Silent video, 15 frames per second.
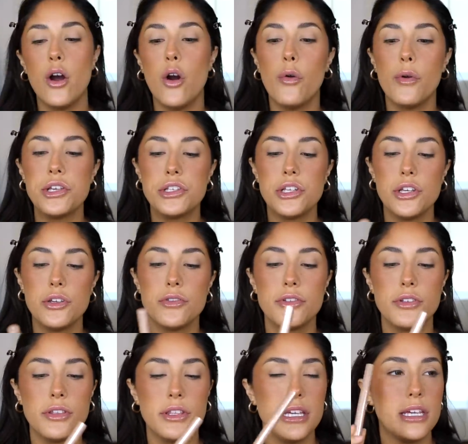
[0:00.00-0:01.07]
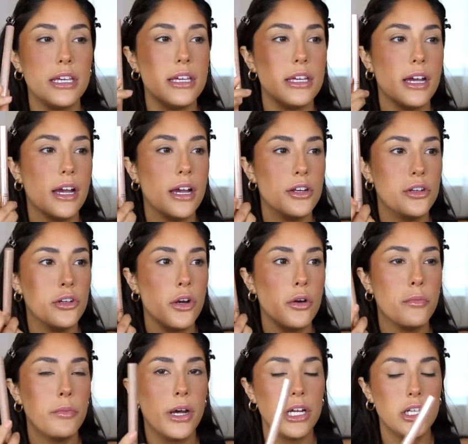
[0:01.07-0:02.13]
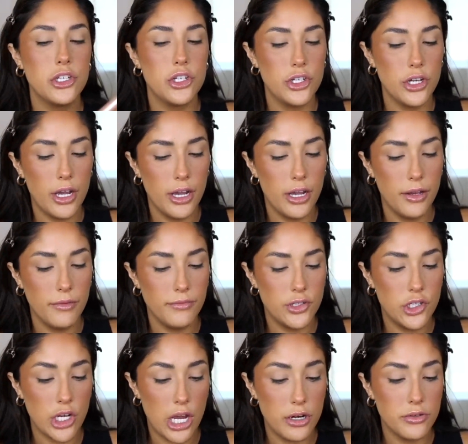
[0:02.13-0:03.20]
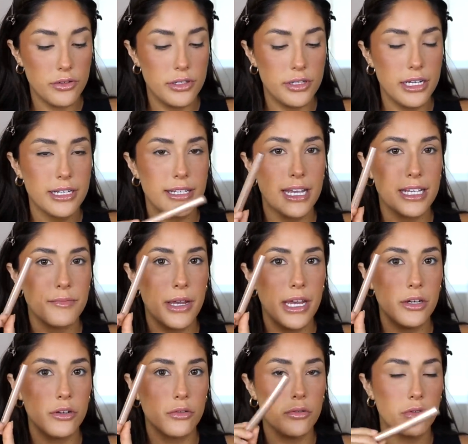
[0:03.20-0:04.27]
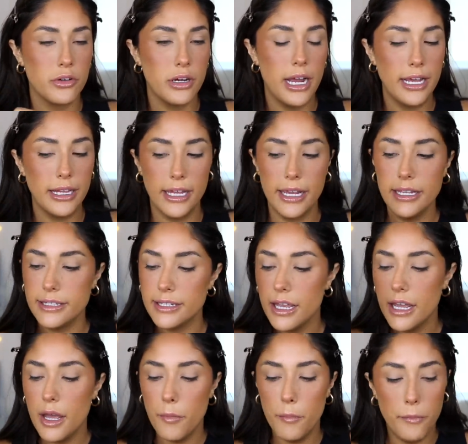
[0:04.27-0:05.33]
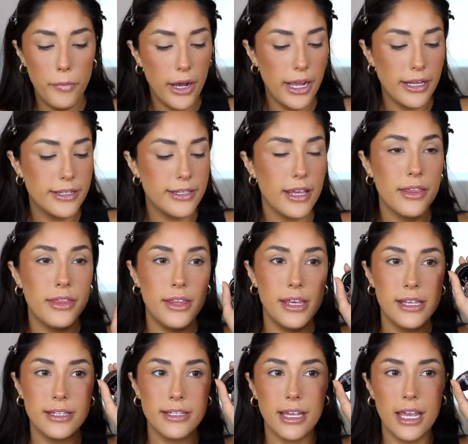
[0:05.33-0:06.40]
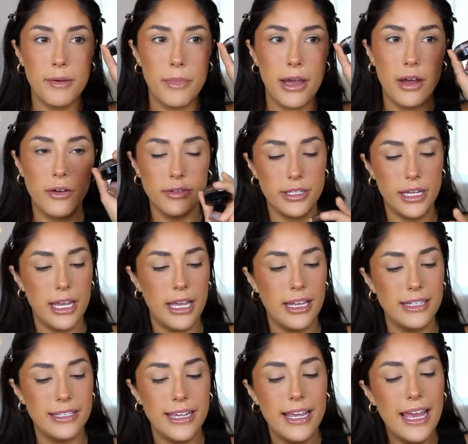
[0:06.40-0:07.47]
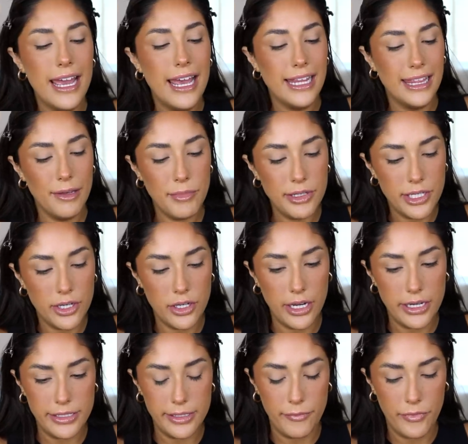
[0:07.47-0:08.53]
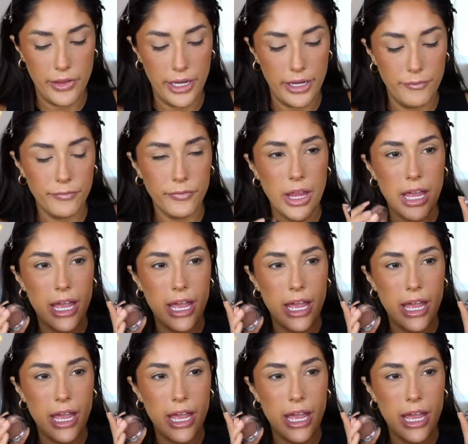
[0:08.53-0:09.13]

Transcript: I always use the uh, No Budge um, shadow sticks as my inner corner highlight, but this came out and let me tell you guys something.